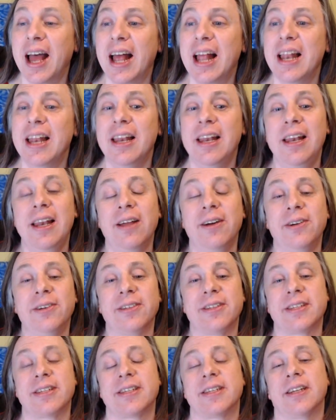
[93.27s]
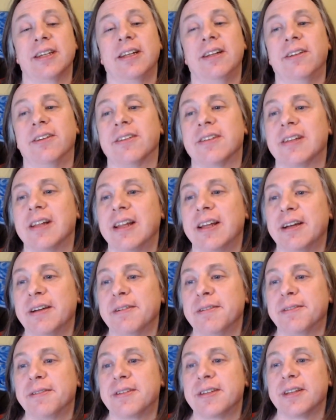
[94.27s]
lots and lots of
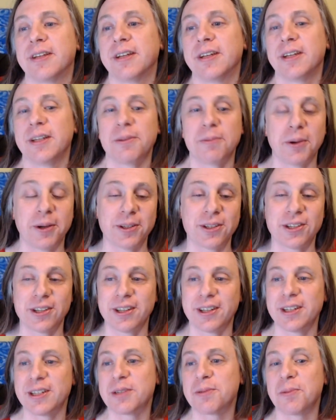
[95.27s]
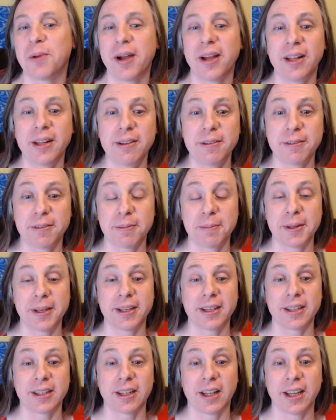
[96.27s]
love to the Watcher as well for
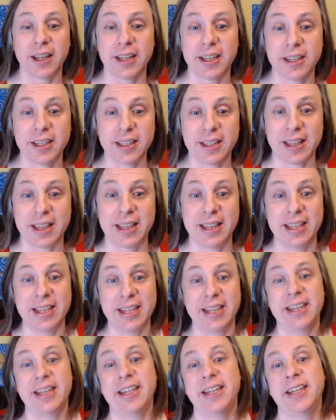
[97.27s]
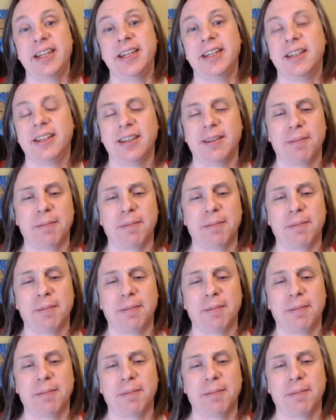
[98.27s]
being like the